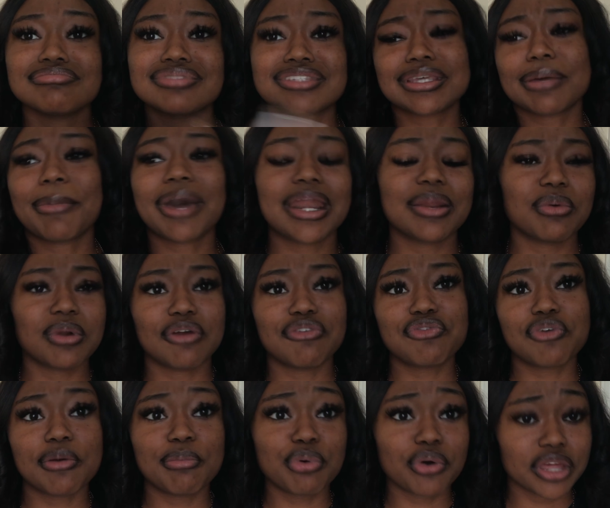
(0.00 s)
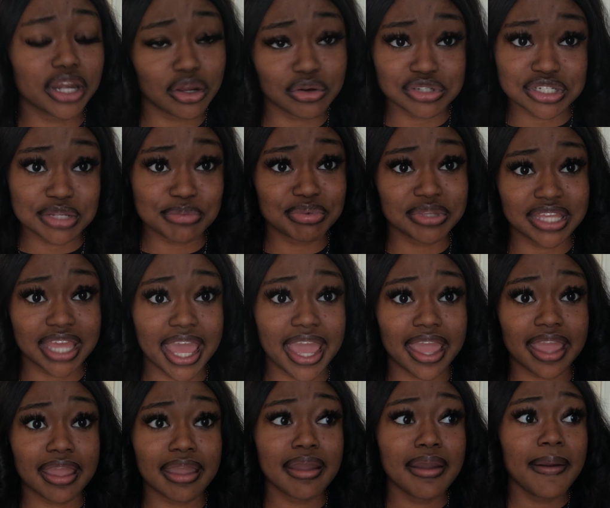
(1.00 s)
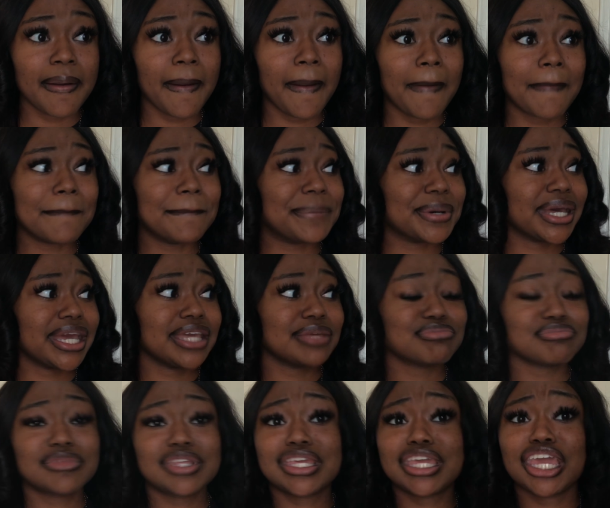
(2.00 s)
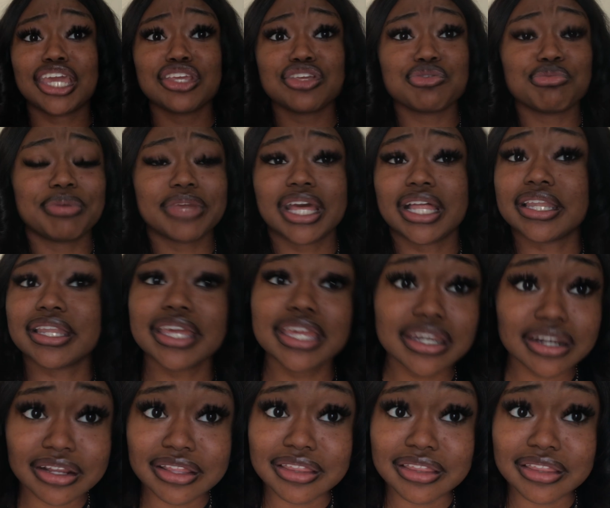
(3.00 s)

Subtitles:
somebody with a 4.0 GPA, but can you be a leader